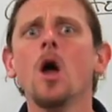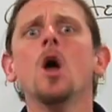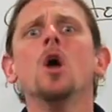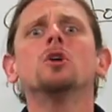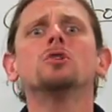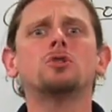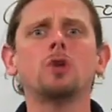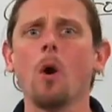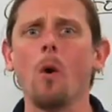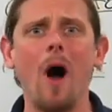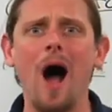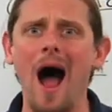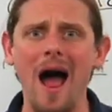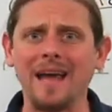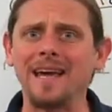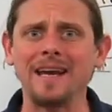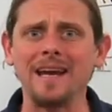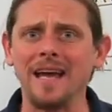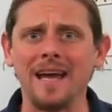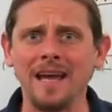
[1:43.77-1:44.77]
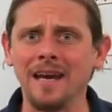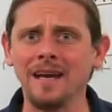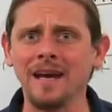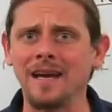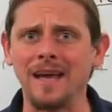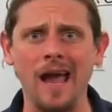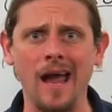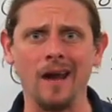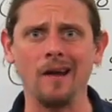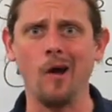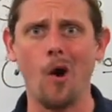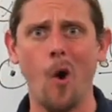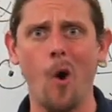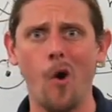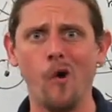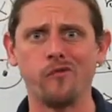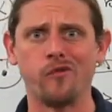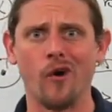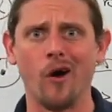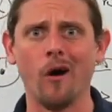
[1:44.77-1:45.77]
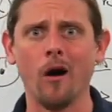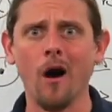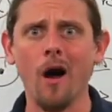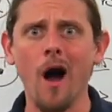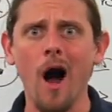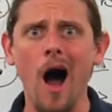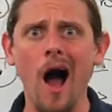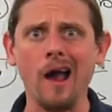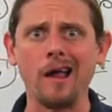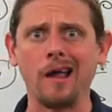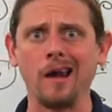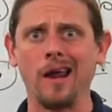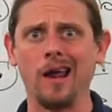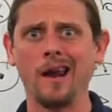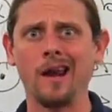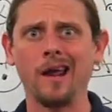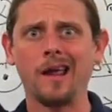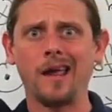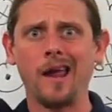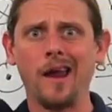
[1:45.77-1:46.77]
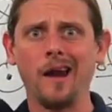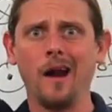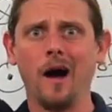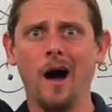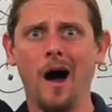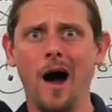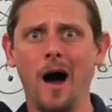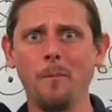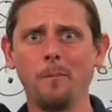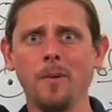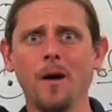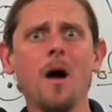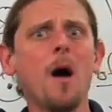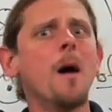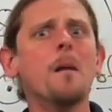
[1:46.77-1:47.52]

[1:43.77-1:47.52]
So I can indicate over, I can indicate up,